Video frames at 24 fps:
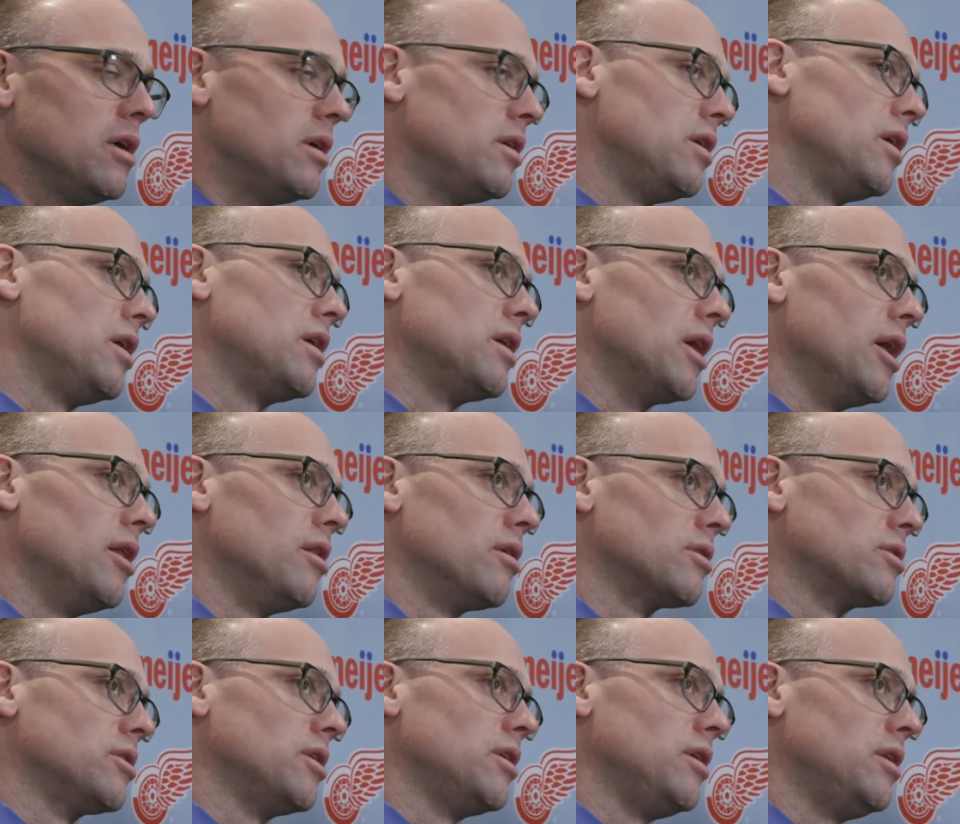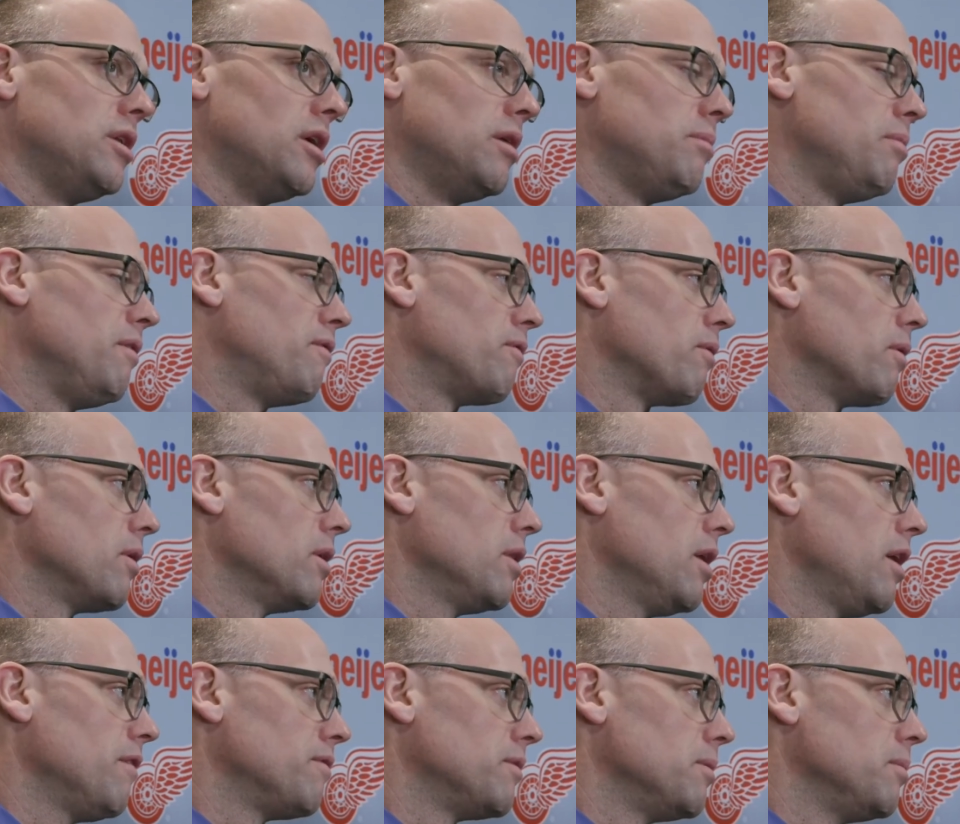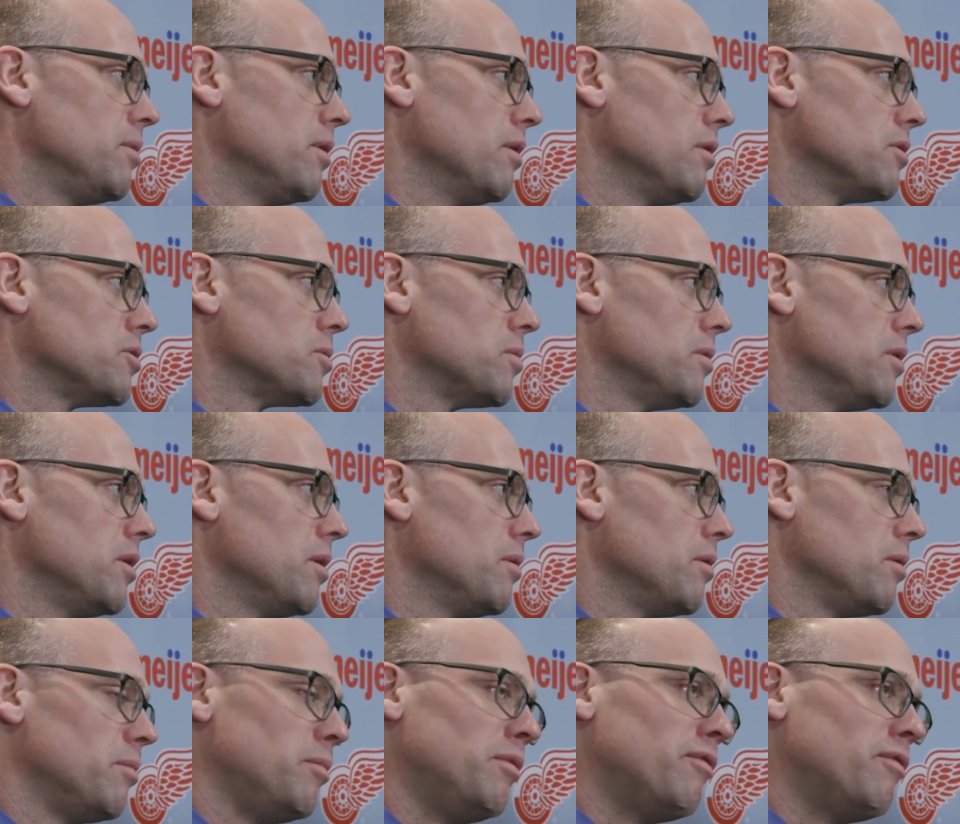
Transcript: He kind of looks like he did before he left, to be honest with you.